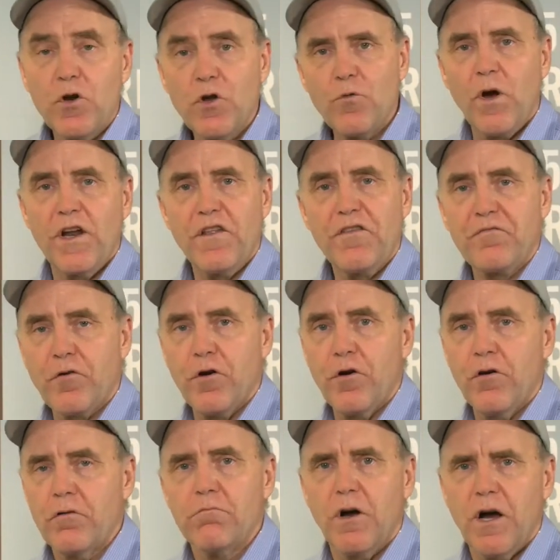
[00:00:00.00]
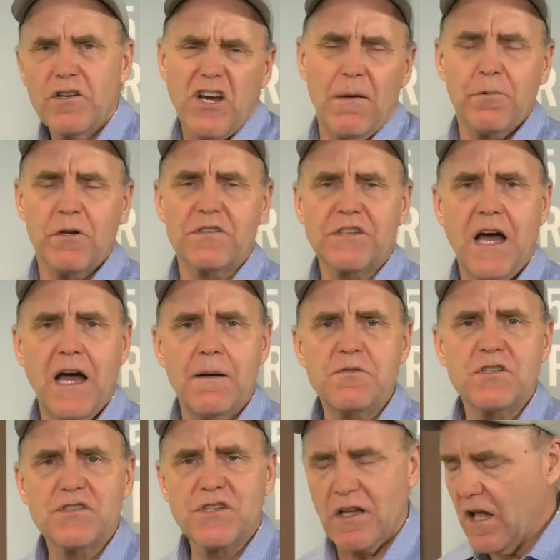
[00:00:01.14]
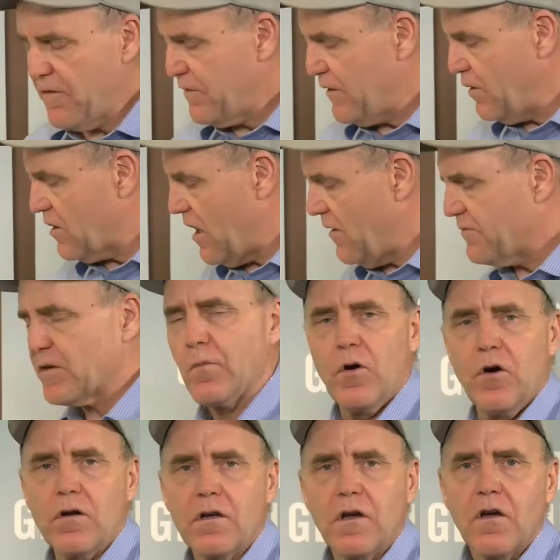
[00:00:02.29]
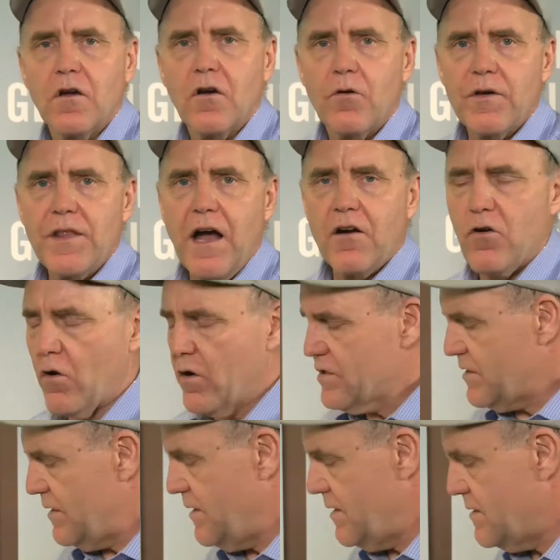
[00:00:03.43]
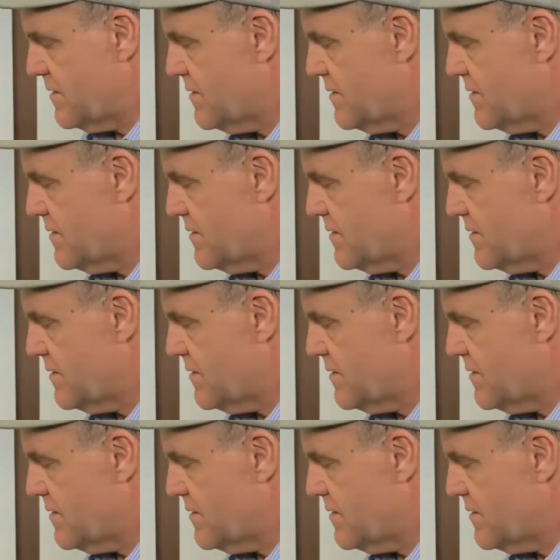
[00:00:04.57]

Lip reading: Run it through a couple of times until I feel comfortable with how coarse it is.